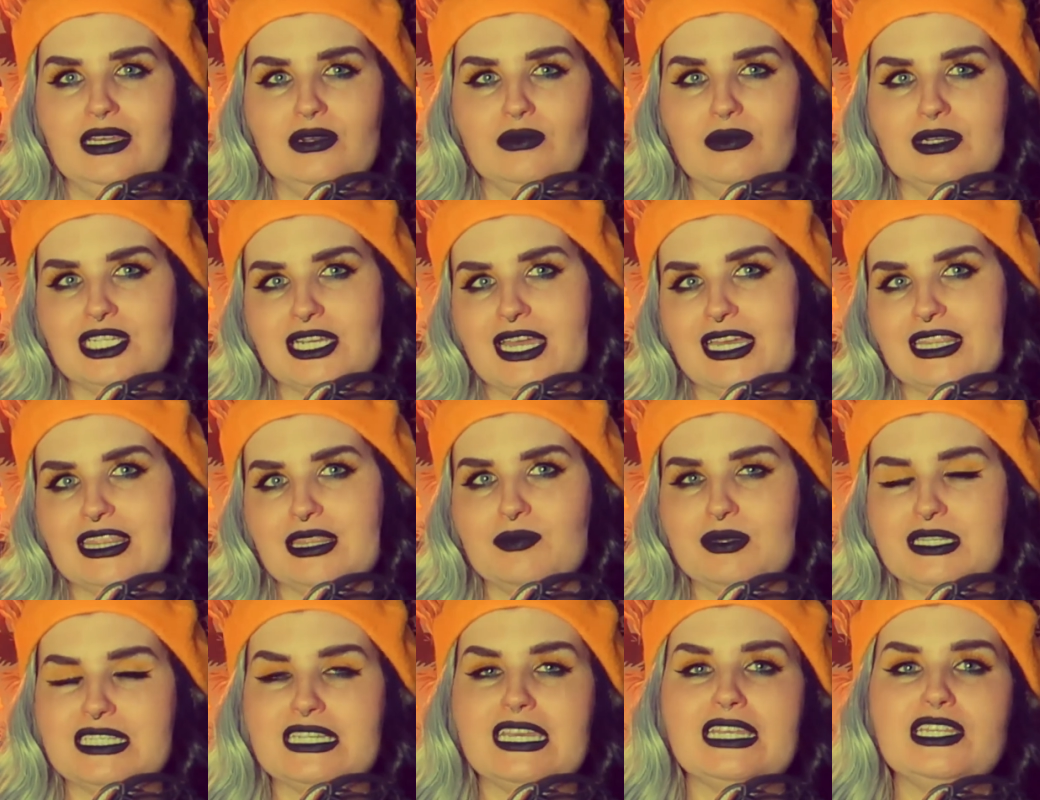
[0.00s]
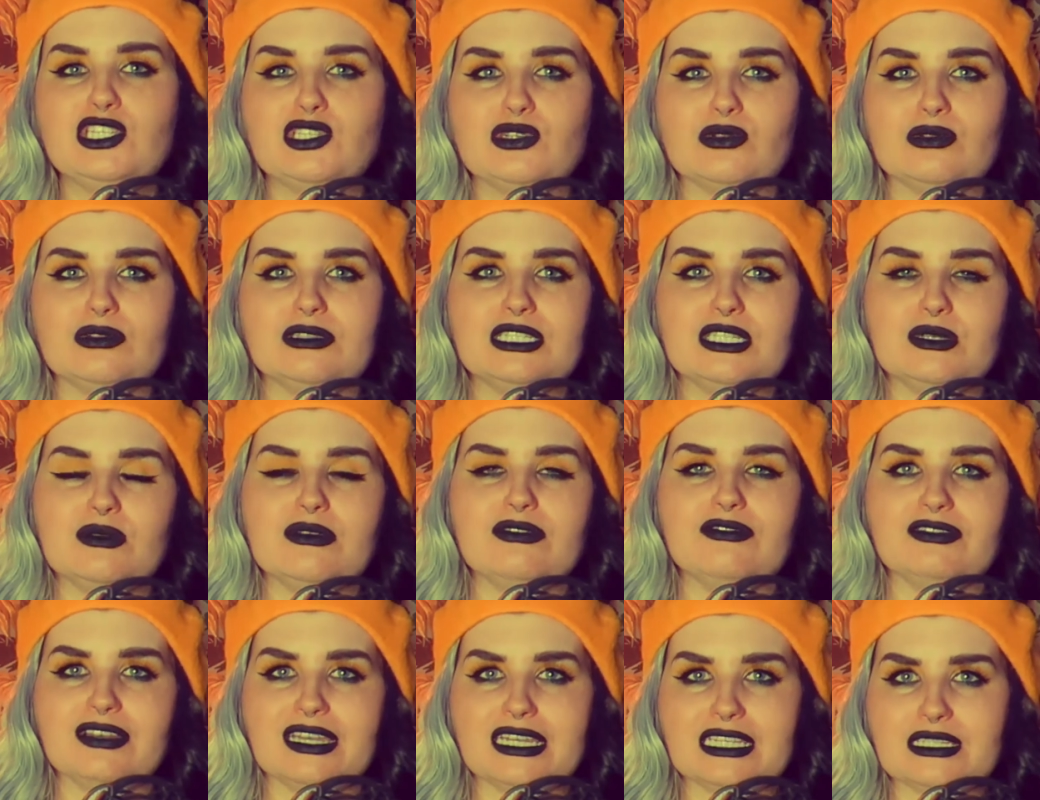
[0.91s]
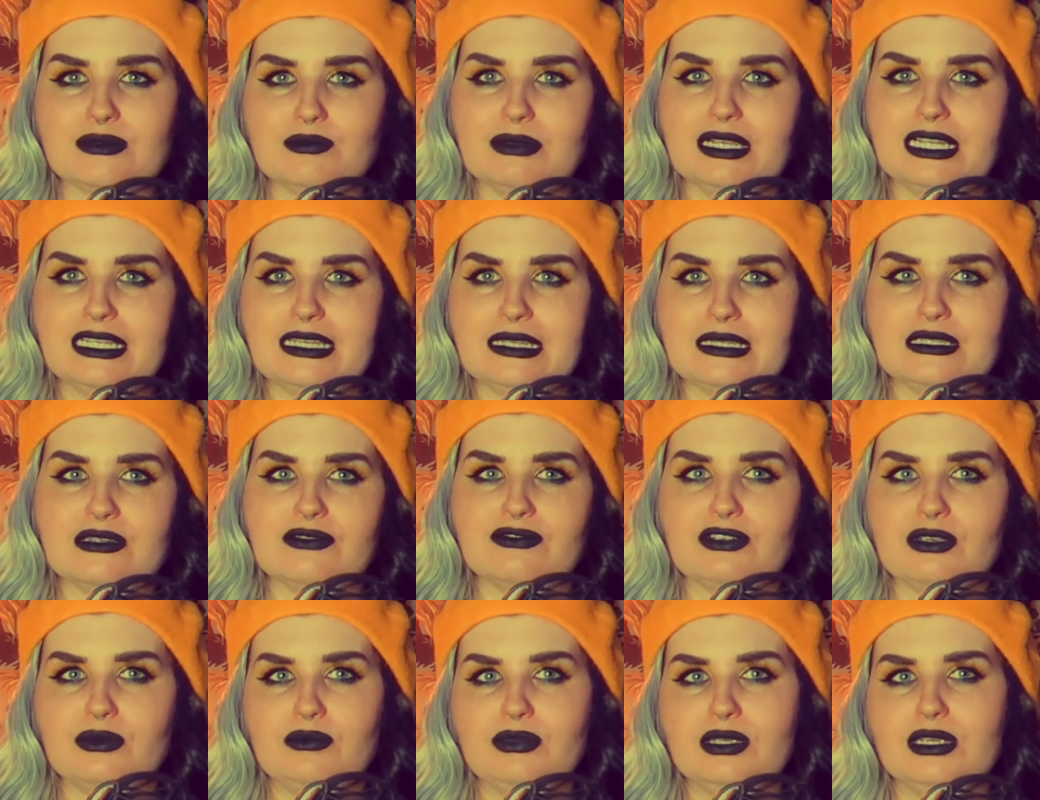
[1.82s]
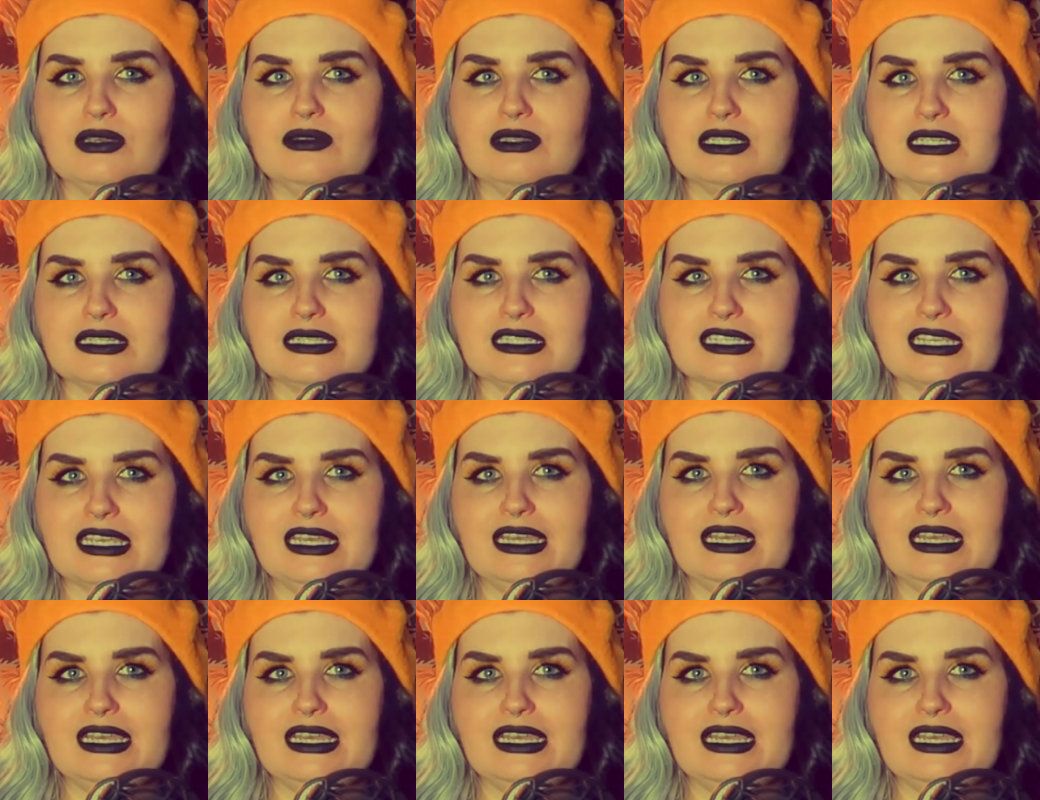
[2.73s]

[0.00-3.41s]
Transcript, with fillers: which had the potential to infect millions of computers.